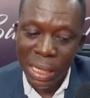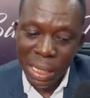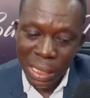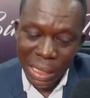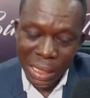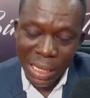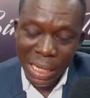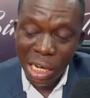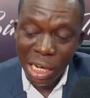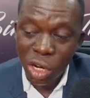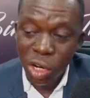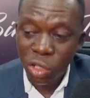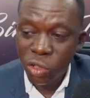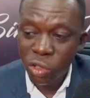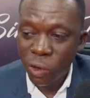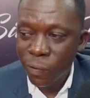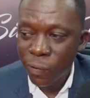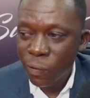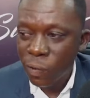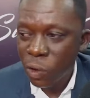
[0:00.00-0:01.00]
there are a lot
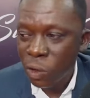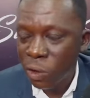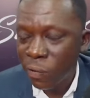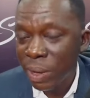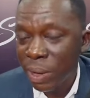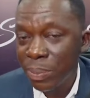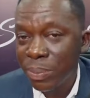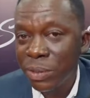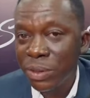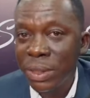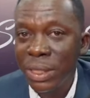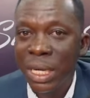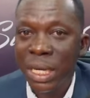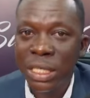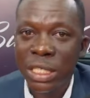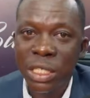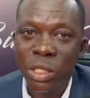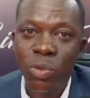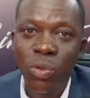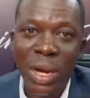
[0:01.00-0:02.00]
of court of appeal
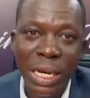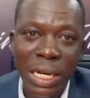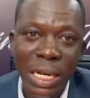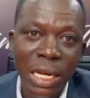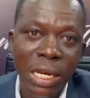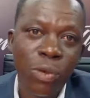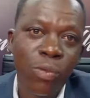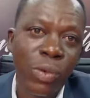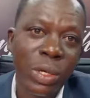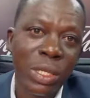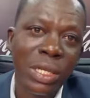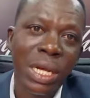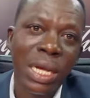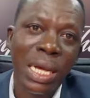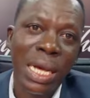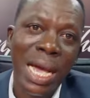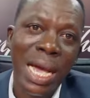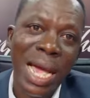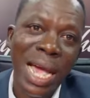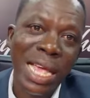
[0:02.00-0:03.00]
judges who are dealing with
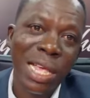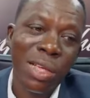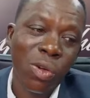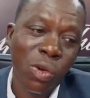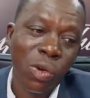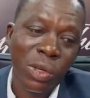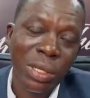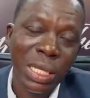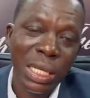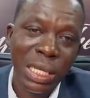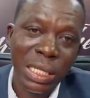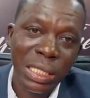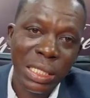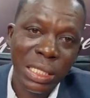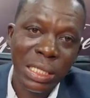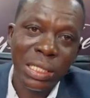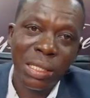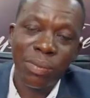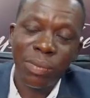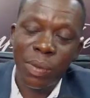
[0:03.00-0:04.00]
uh, high court
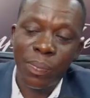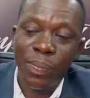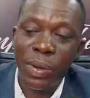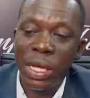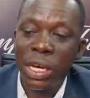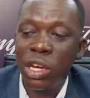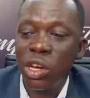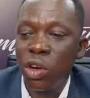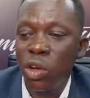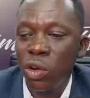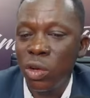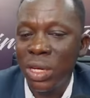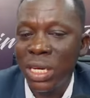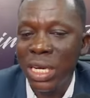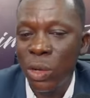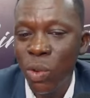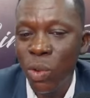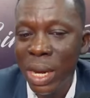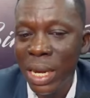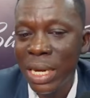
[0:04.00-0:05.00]
cases, depending on
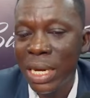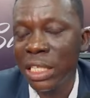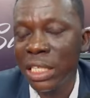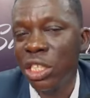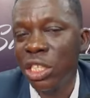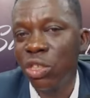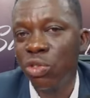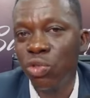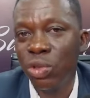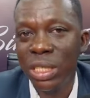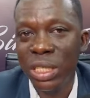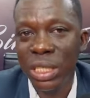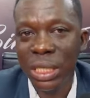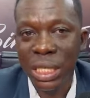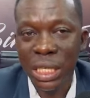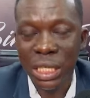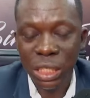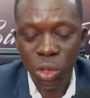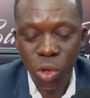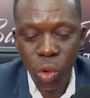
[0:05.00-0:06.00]
when the
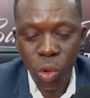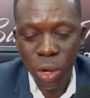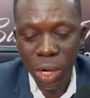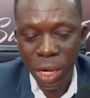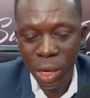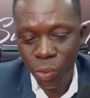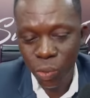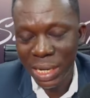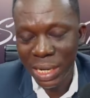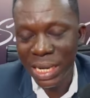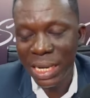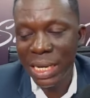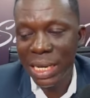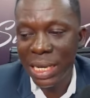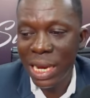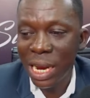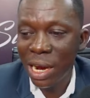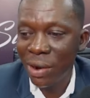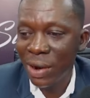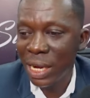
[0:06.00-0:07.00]
situation is called and when the
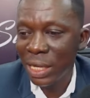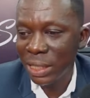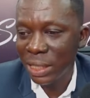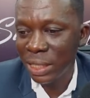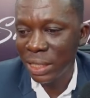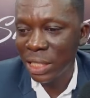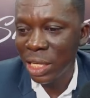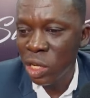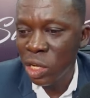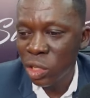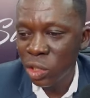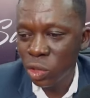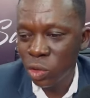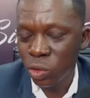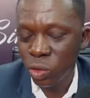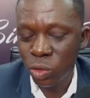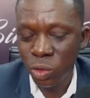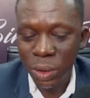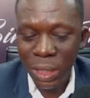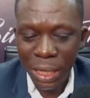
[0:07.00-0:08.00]
need arises.
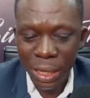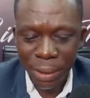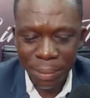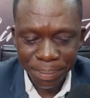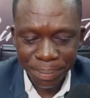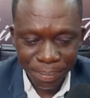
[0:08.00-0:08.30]
So today,